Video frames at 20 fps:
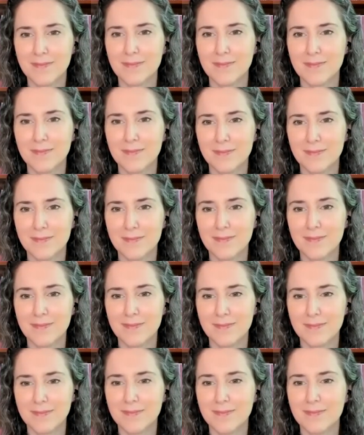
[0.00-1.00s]

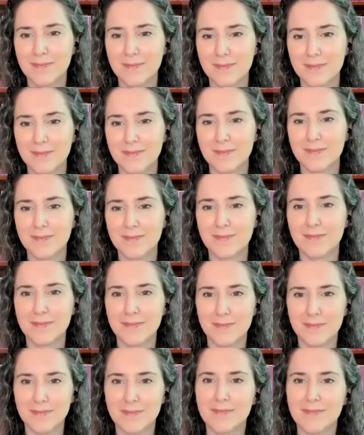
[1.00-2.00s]

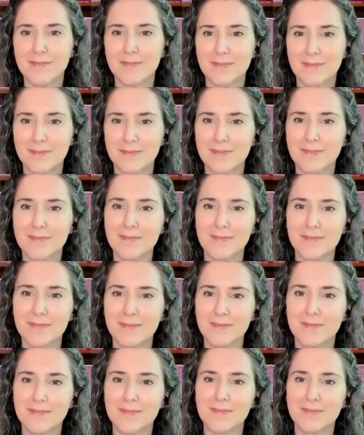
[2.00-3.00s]

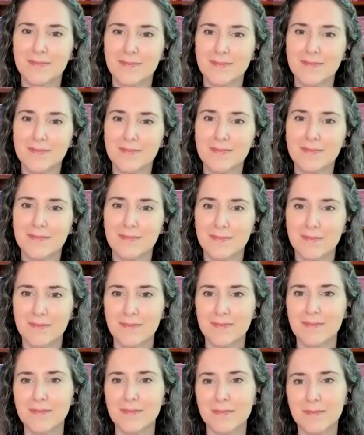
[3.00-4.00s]

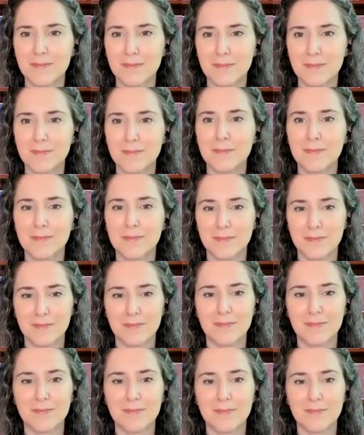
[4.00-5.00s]

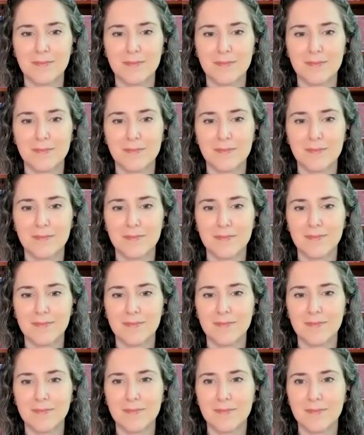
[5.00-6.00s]

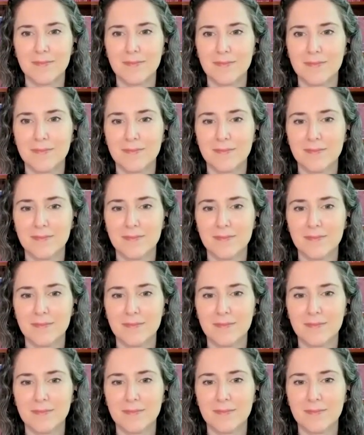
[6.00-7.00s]

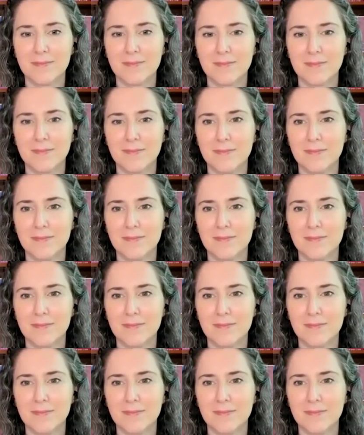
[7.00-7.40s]
(not speaking)